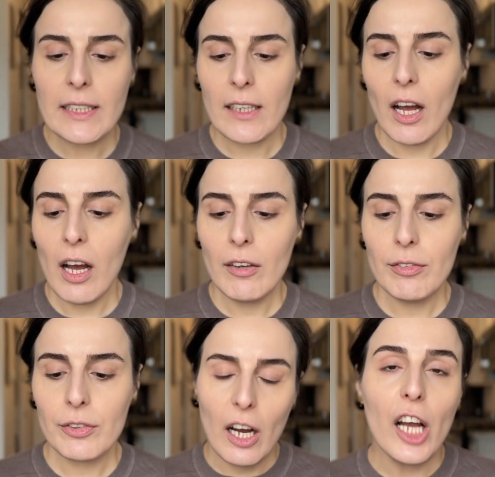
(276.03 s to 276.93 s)
soft.
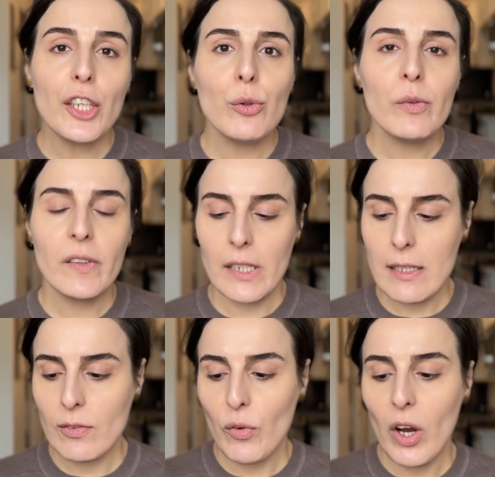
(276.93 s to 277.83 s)
I use
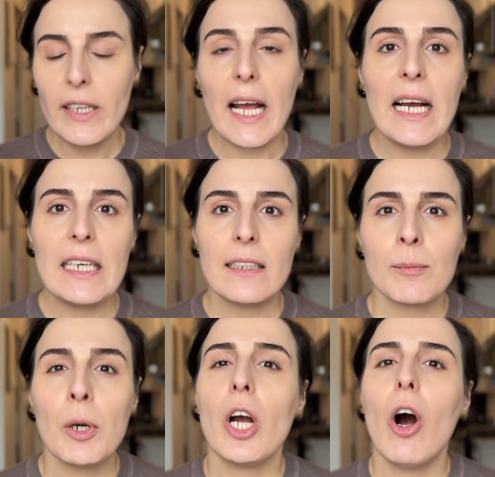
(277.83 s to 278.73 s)
this one as
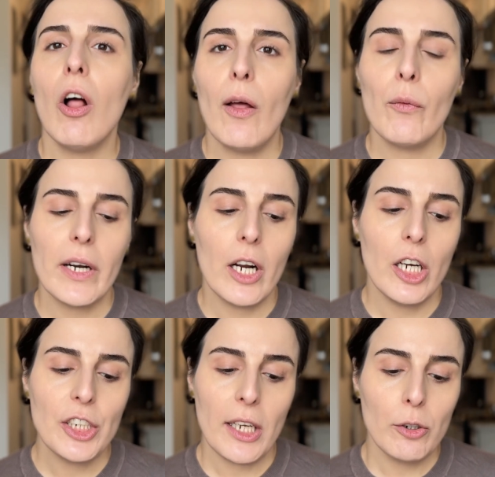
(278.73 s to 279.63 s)
my all-over
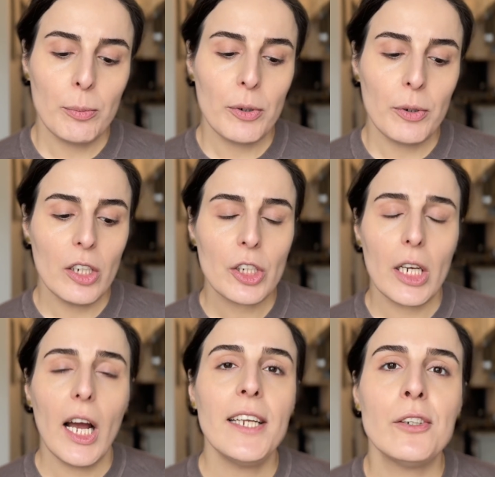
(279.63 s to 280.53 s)
eyeshadow brush.
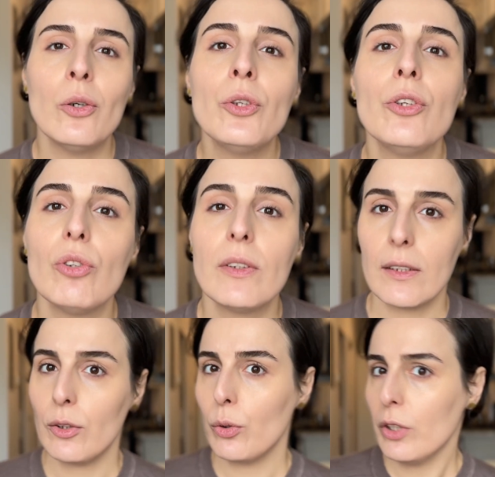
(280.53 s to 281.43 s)
I don't use the
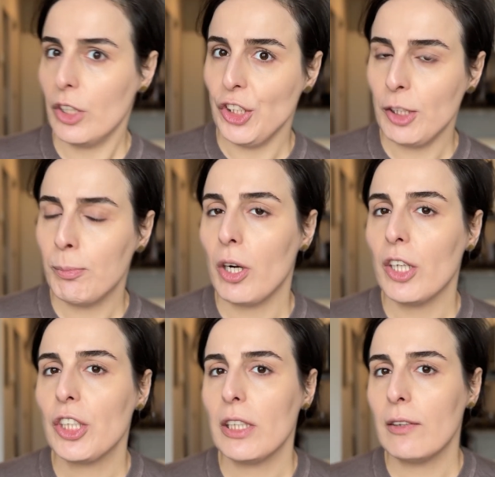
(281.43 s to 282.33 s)
Sonia G
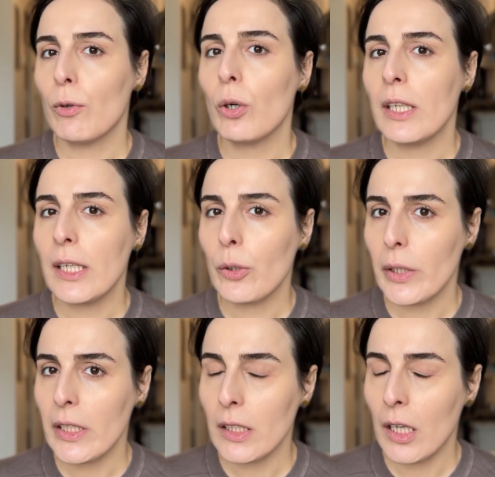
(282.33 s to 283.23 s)
brushes for
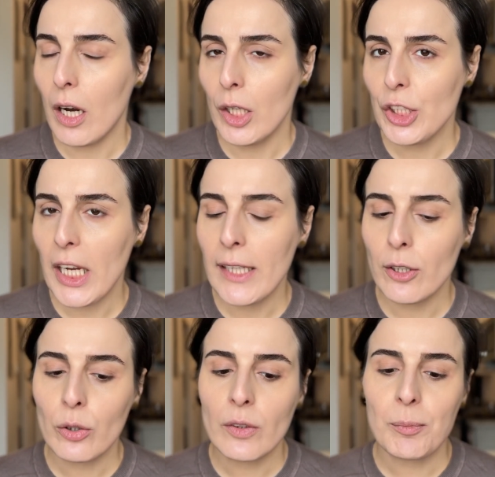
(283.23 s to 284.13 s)
liquid
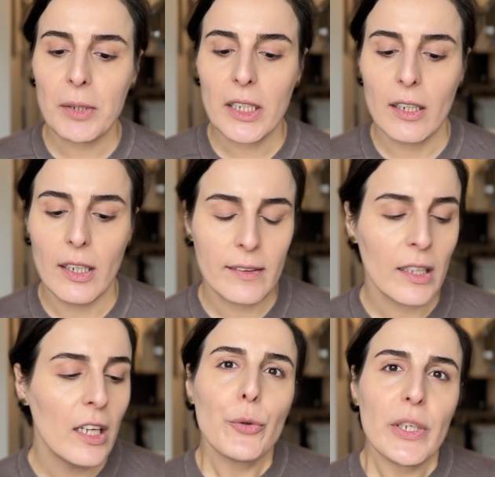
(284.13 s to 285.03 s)
eyeshadows because
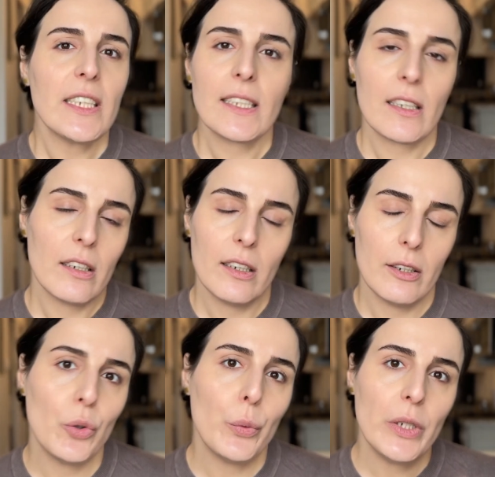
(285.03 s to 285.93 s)
liquid is gonna
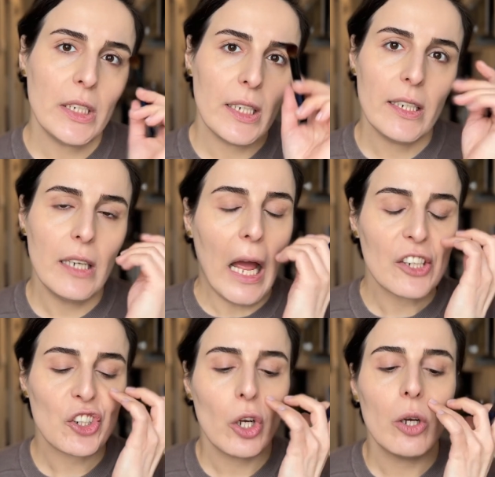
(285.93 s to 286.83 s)
ruin the
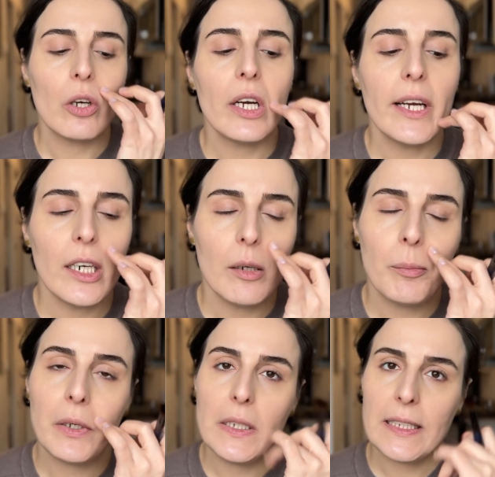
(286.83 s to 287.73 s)
natural hair
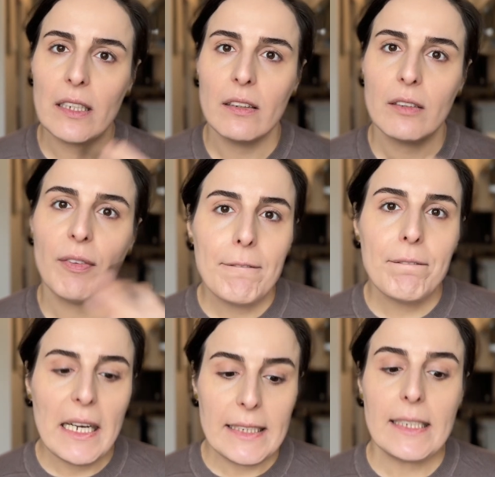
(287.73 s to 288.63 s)
bristles
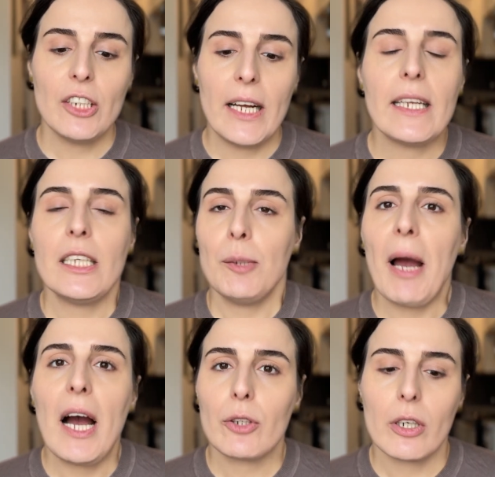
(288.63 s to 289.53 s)
faster than any
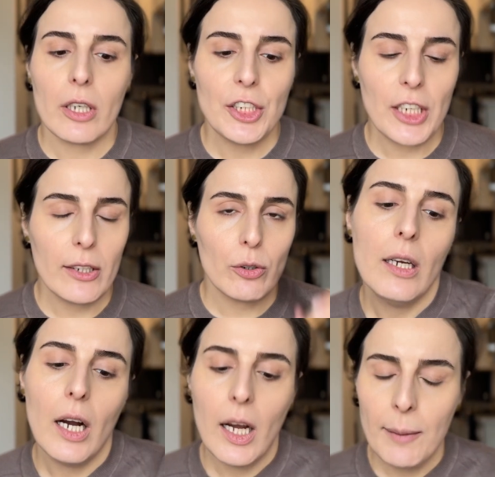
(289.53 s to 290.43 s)
powder eyeshadow.
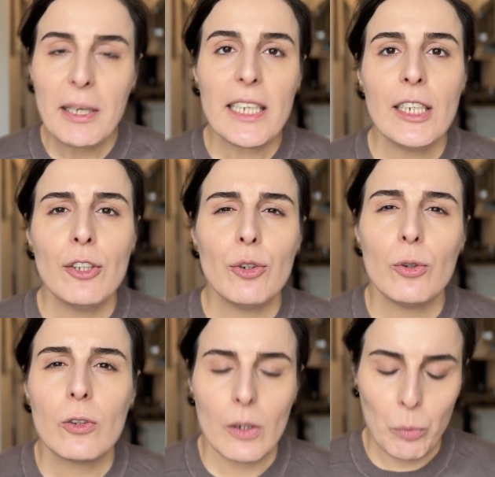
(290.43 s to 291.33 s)
I'm gonna
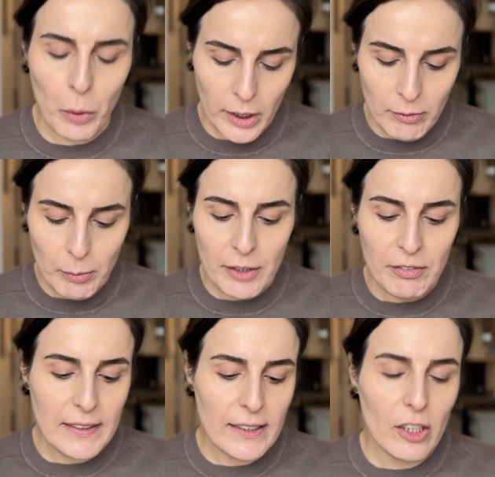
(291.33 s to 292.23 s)
use one of my
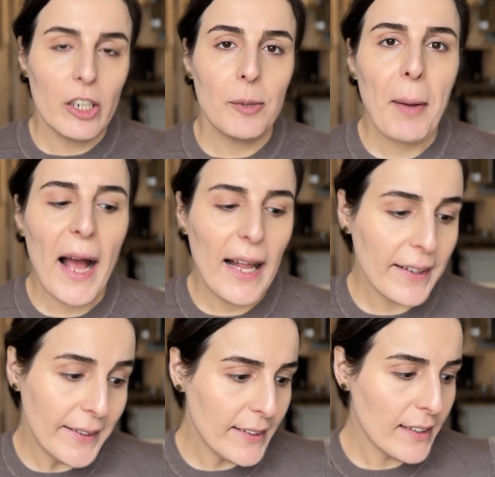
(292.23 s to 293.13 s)
viseart
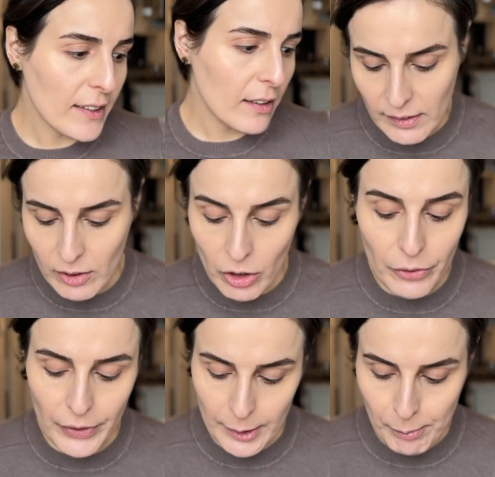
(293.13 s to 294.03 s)
palettes. These are
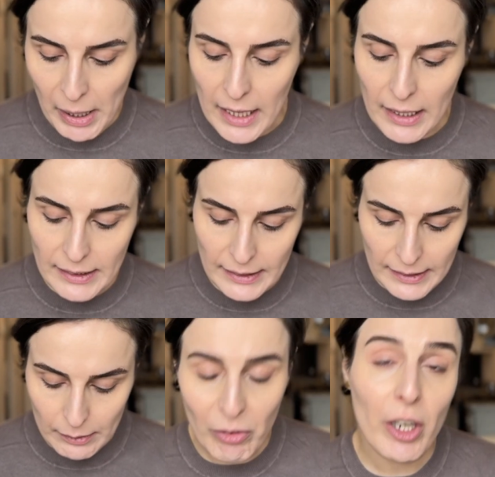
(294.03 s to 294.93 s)
great
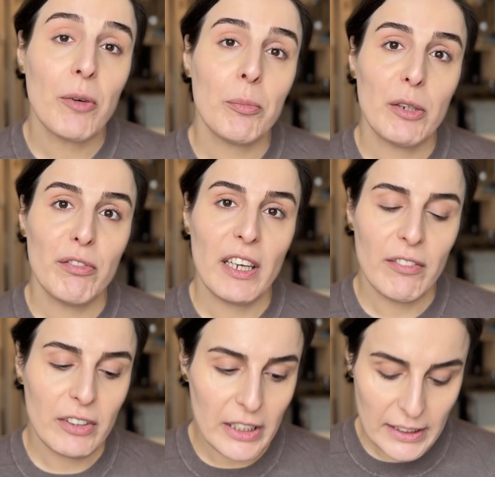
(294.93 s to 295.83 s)
palettes. One of my
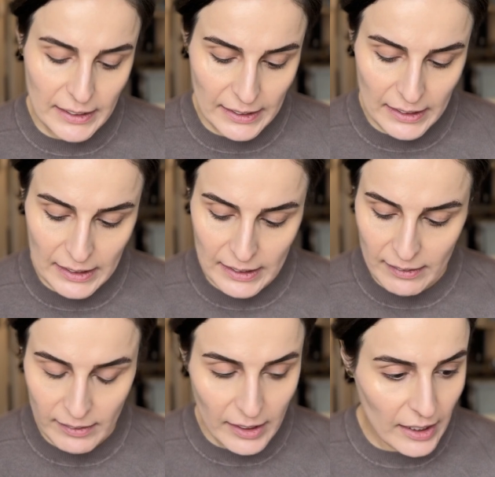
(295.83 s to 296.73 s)
favorites
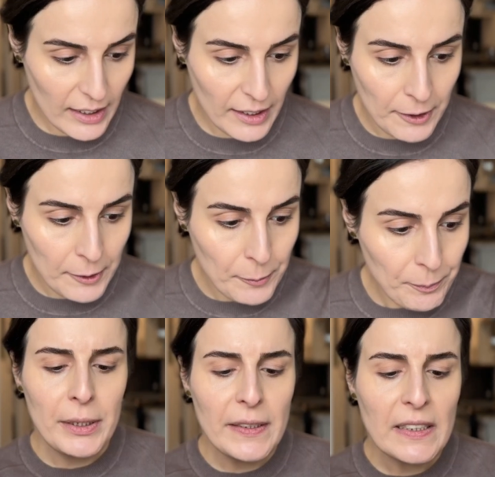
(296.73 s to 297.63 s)
is the
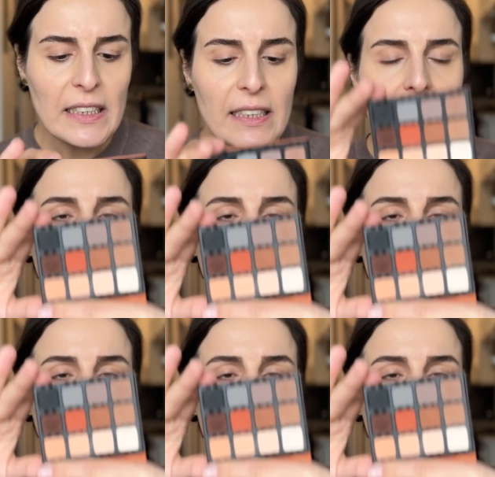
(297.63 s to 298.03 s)
Petite